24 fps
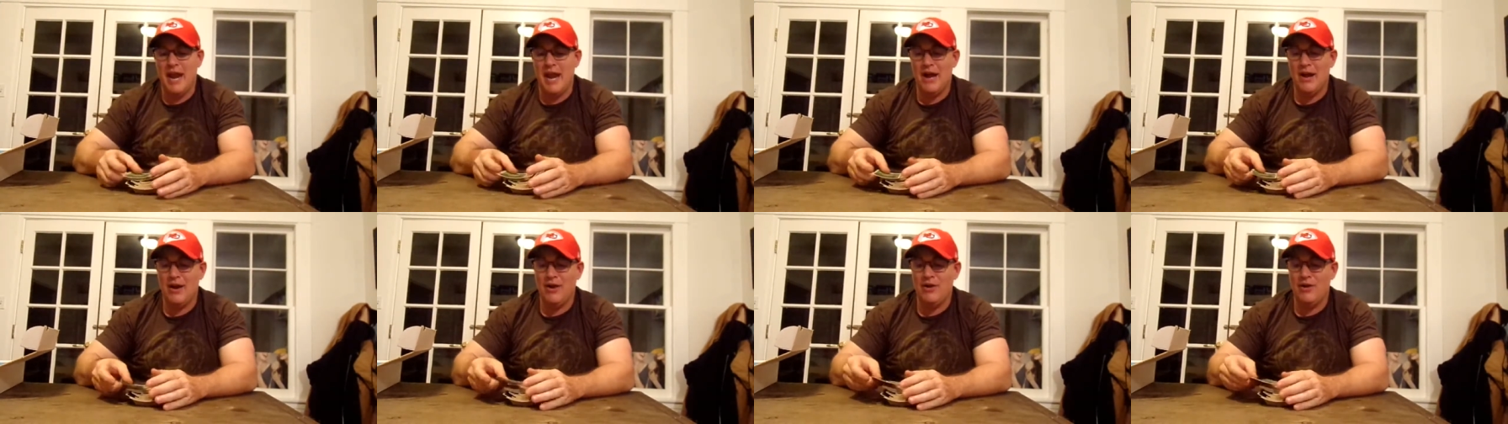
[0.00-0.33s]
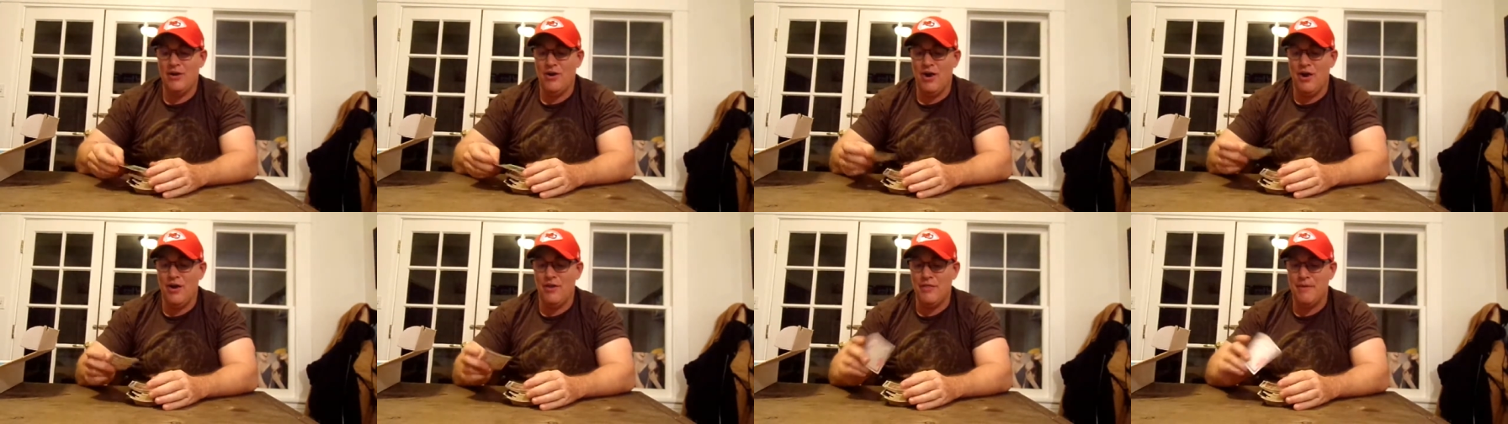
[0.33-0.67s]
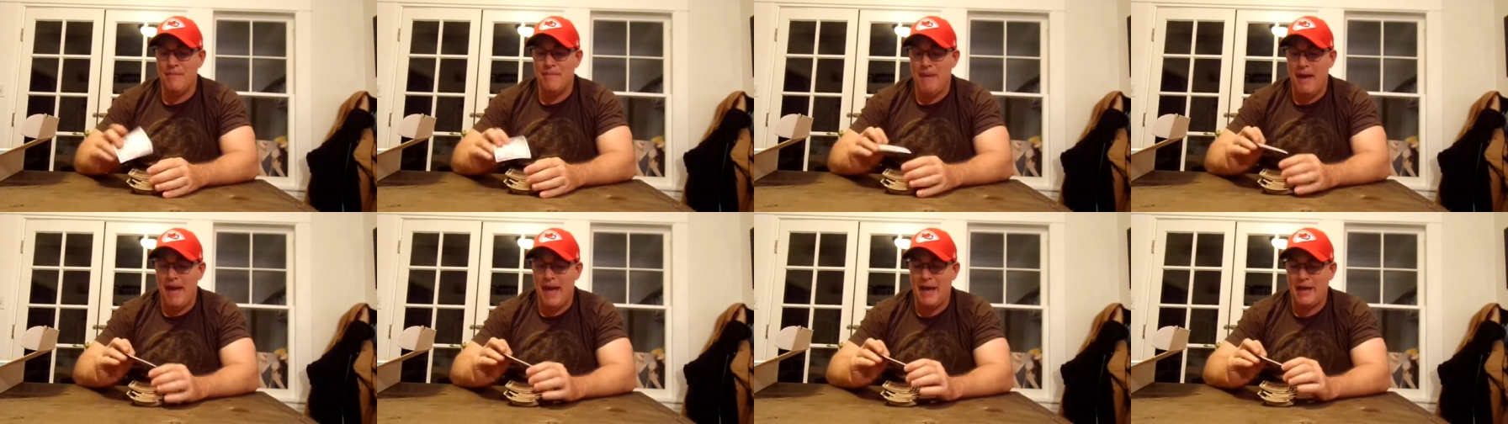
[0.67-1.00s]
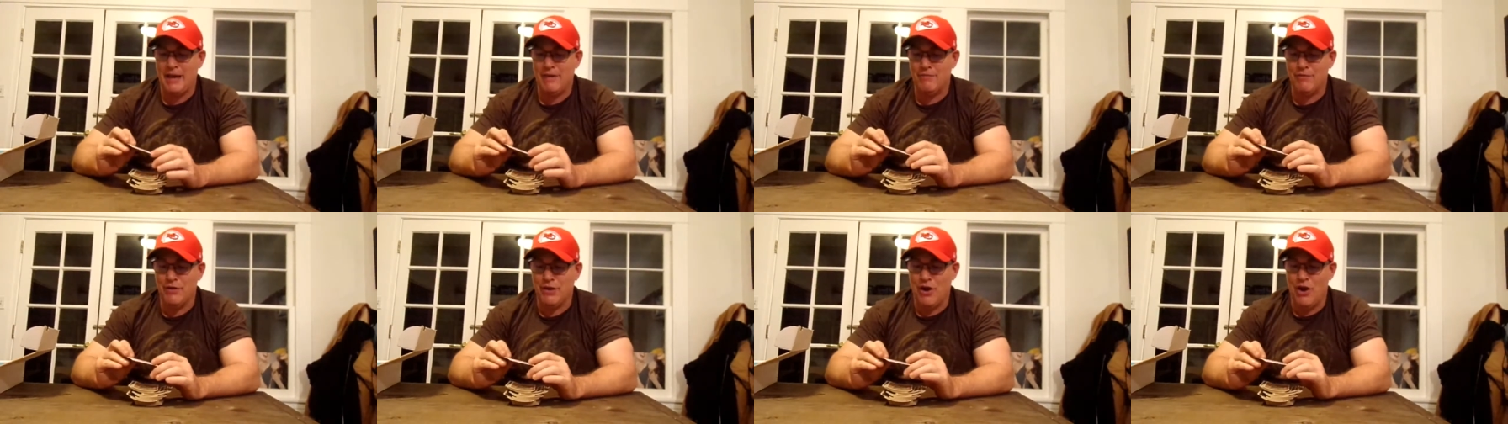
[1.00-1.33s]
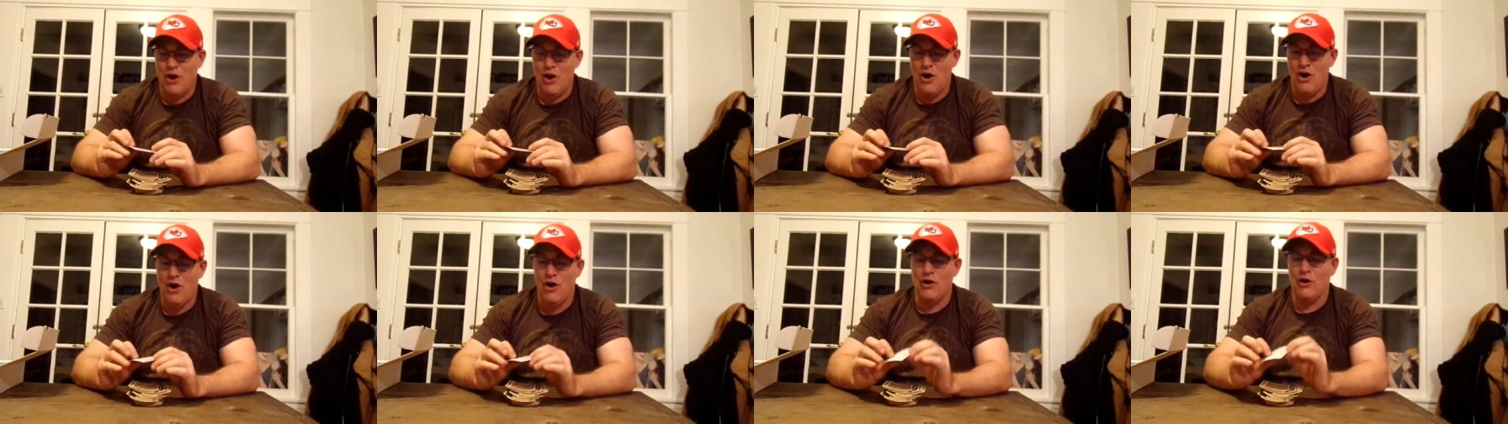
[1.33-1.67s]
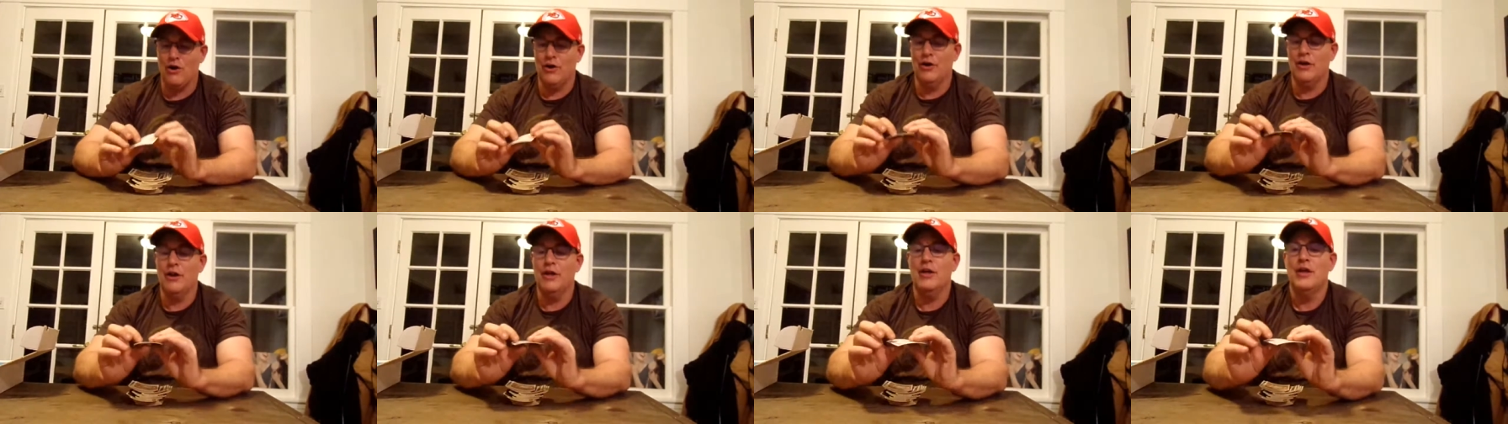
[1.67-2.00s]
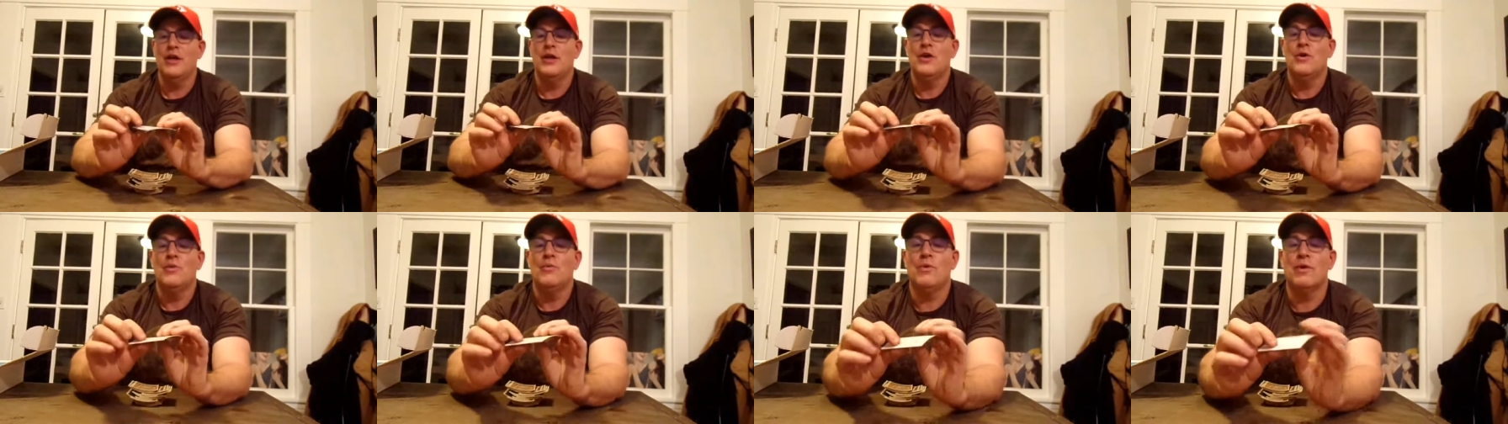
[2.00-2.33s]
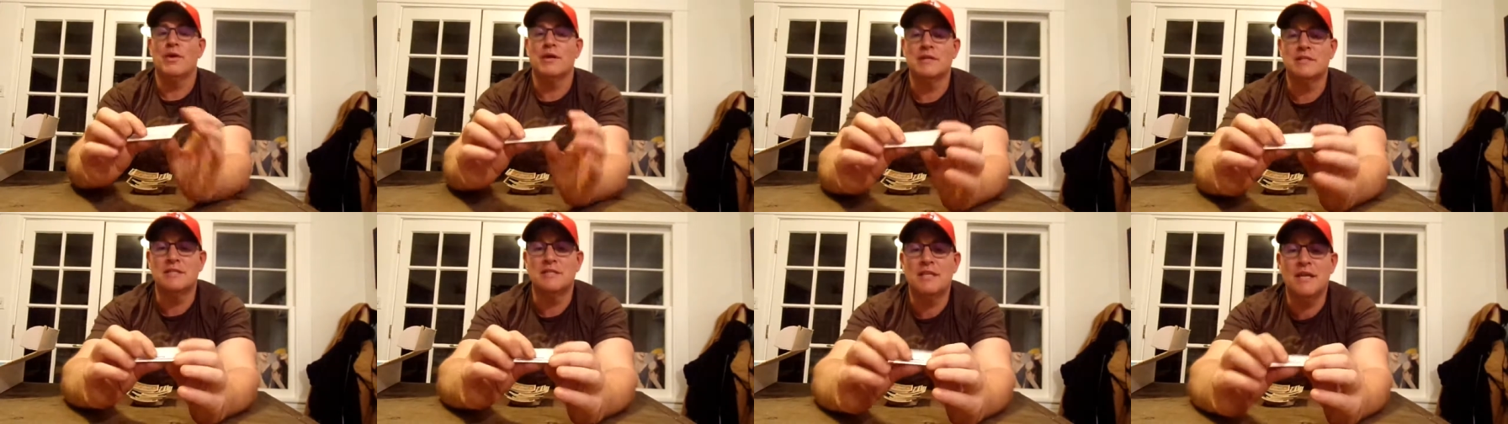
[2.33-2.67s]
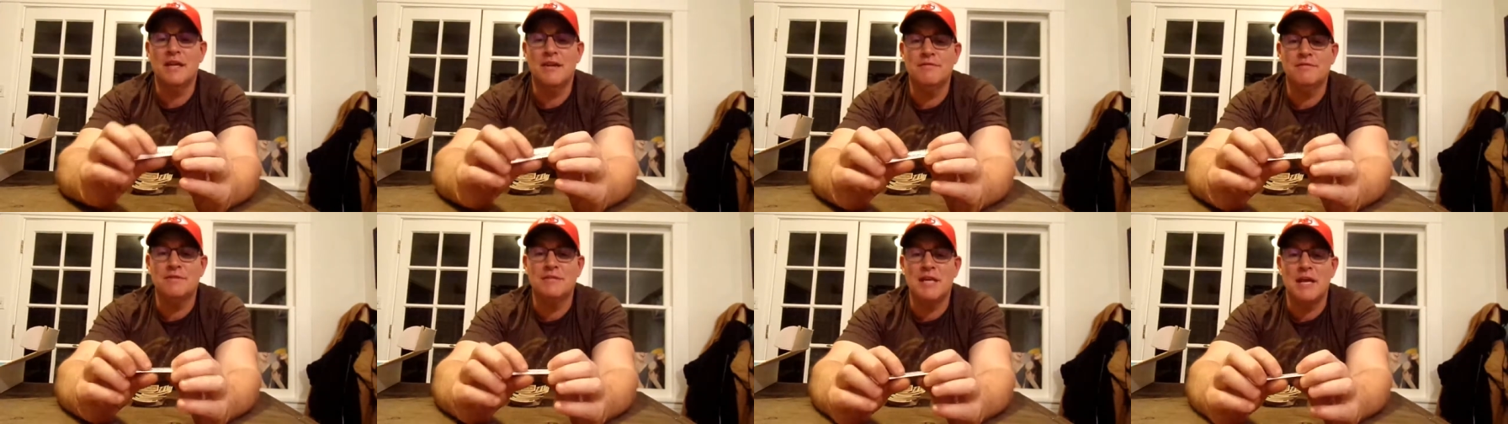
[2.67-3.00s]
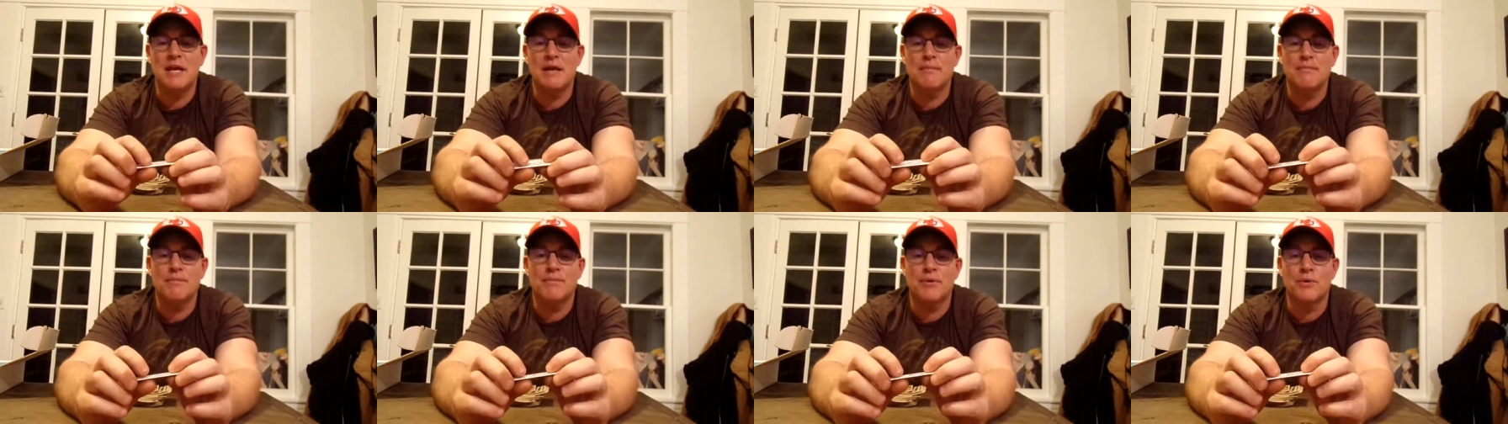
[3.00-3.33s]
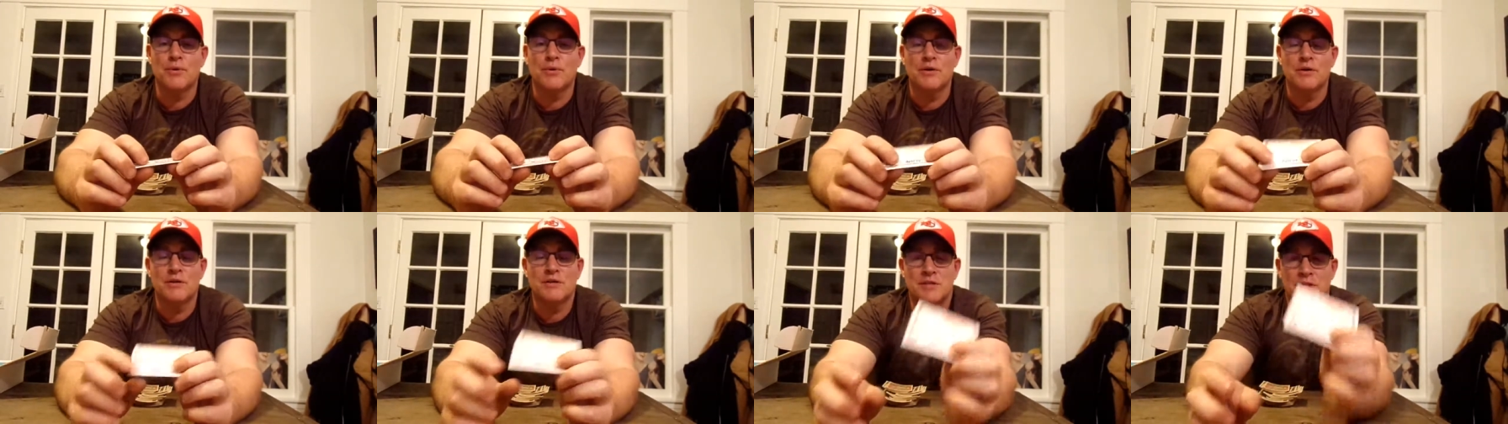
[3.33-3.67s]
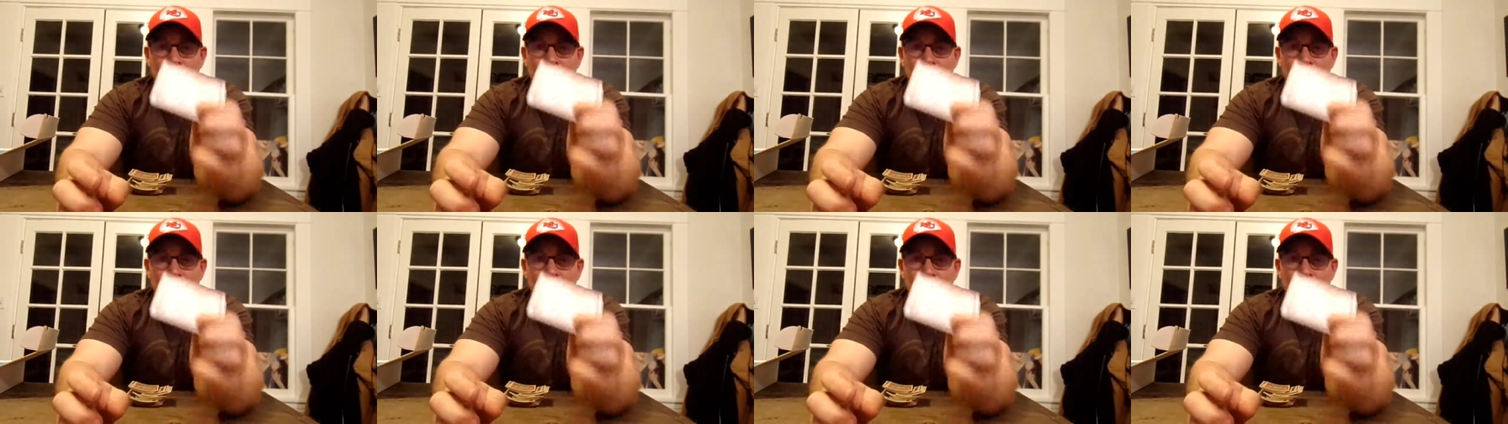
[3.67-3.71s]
error on the back of the card, where instead of saying Brewers, and